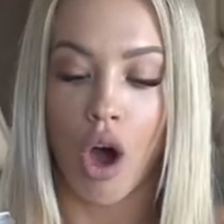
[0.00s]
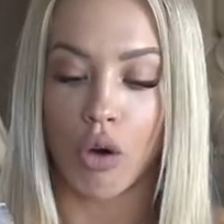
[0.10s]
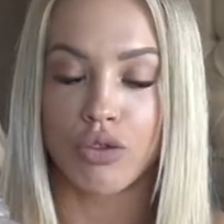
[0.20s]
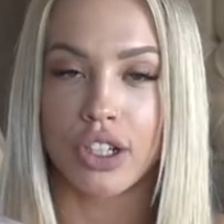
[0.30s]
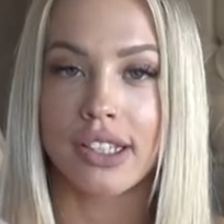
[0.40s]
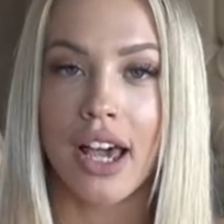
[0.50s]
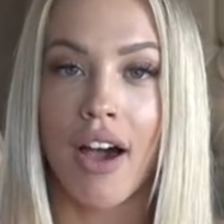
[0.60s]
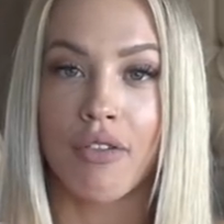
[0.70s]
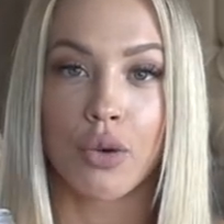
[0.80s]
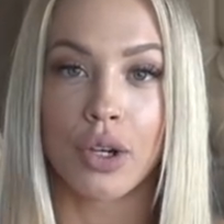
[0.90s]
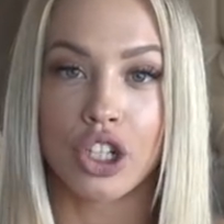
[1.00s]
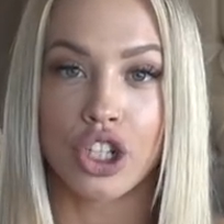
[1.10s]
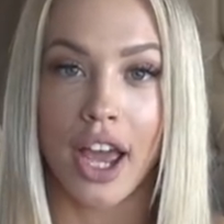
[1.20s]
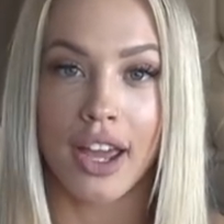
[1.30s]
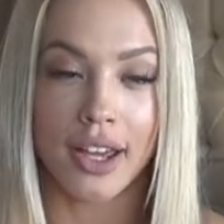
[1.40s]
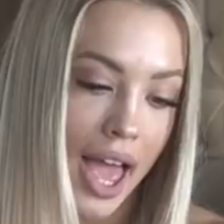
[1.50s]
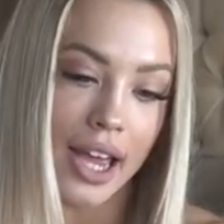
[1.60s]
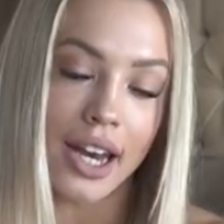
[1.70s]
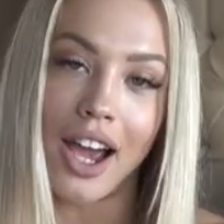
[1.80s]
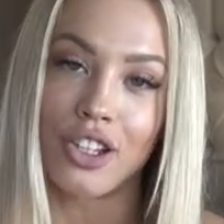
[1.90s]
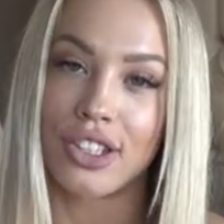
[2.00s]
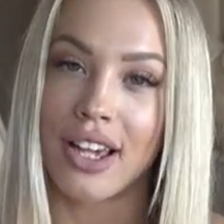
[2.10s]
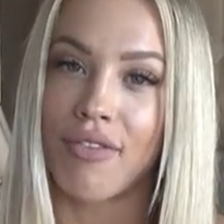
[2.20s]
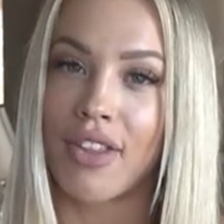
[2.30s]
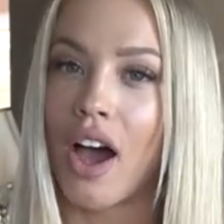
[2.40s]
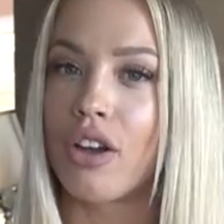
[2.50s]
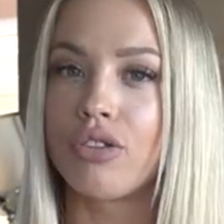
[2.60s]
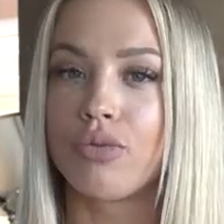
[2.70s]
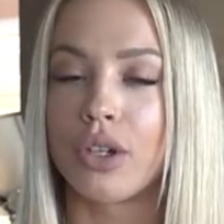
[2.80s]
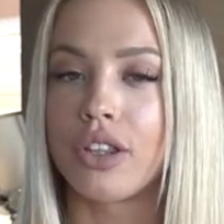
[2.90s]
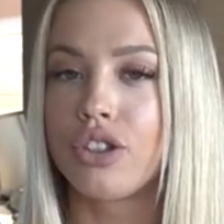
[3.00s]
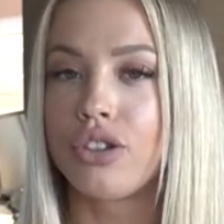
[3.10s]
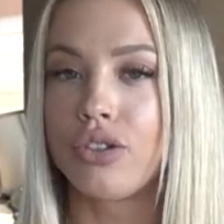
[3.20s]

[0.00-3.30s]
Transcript: I'll just have a quick shake, and I just have that with